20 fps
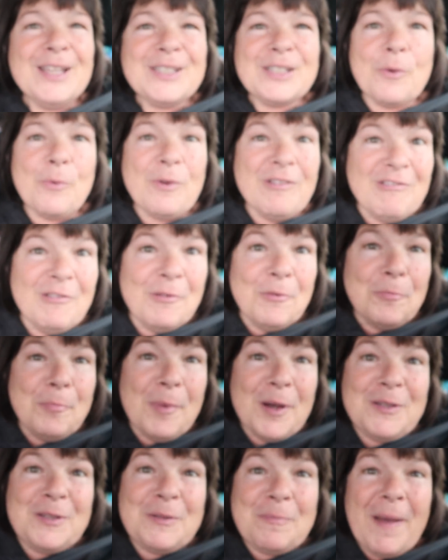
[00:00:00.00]
So we're
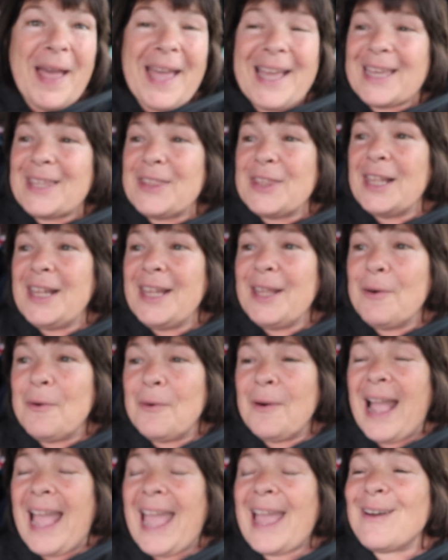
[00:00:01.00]
almost back at the
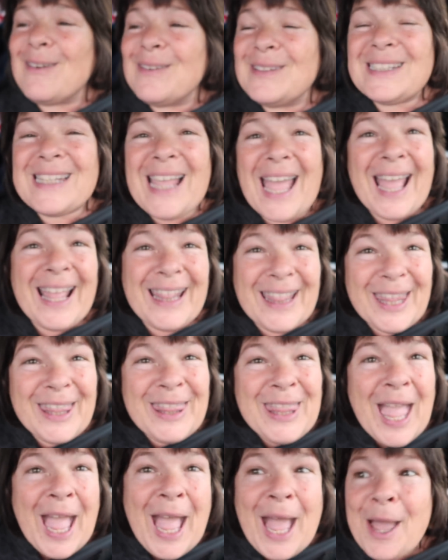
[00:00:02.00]
little house
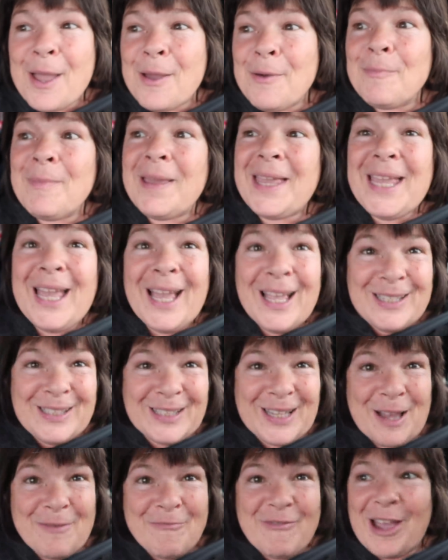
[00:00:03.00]
and Naomi
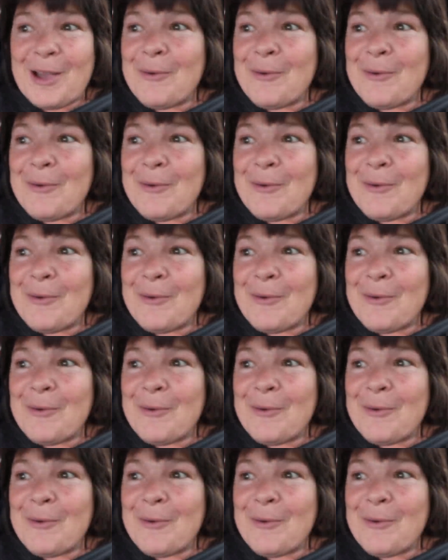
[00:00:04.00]
has come